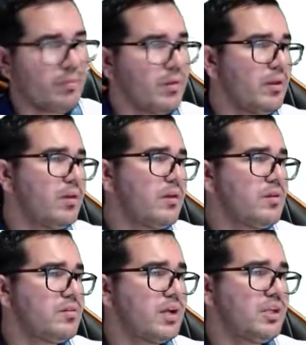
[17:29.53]

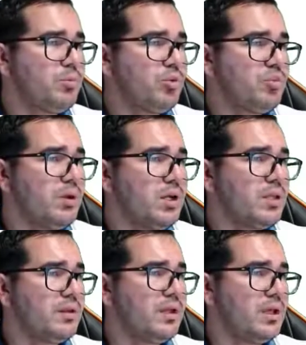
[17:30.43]
Start push button
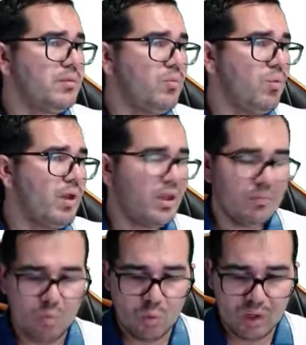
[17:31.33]

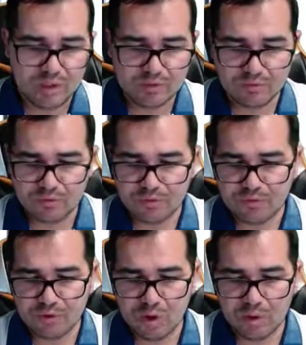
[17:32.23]
M1
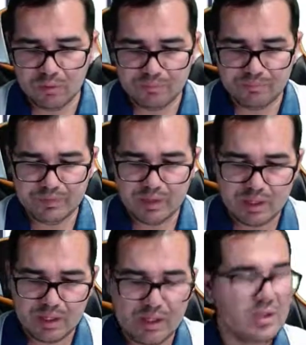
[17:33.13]
from
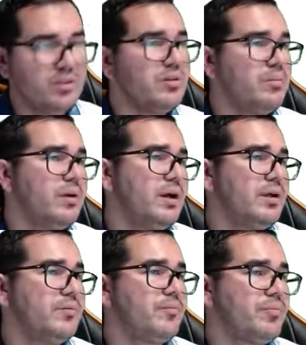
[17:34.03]
HMI.
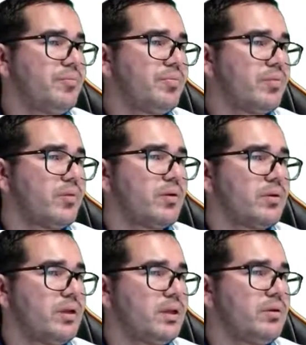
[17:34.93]

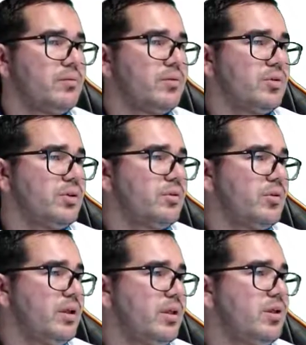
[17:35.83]
Okay, I'm gonna create it
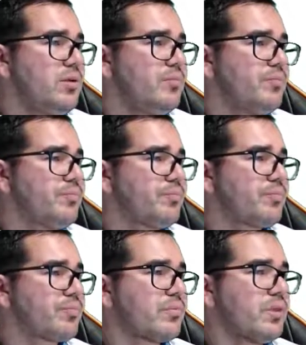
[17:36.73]
here.
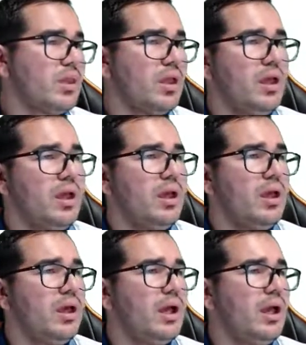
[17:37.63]

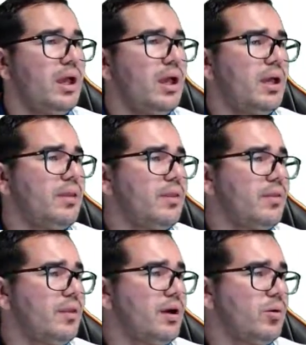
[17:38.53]
And
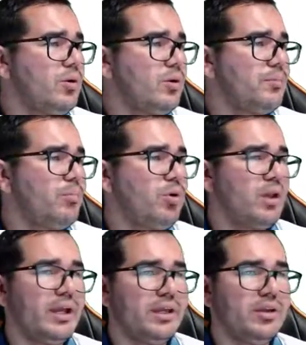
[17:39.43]
now we're gonna put like
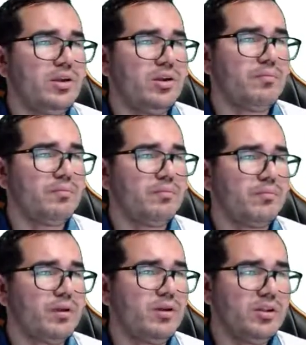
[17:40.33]
here, I'm
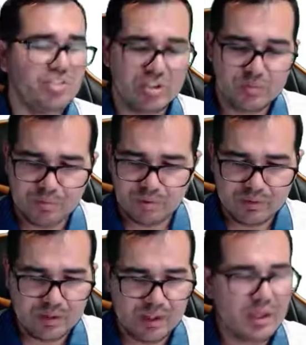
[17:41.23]
gonna just put
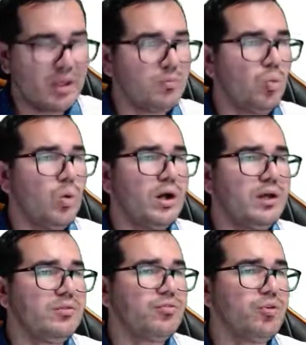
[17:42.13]
N1
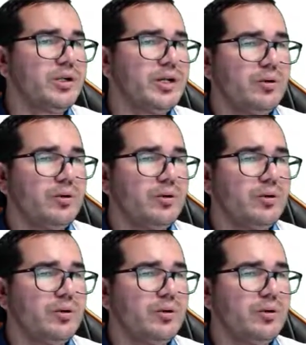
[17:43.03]
for now,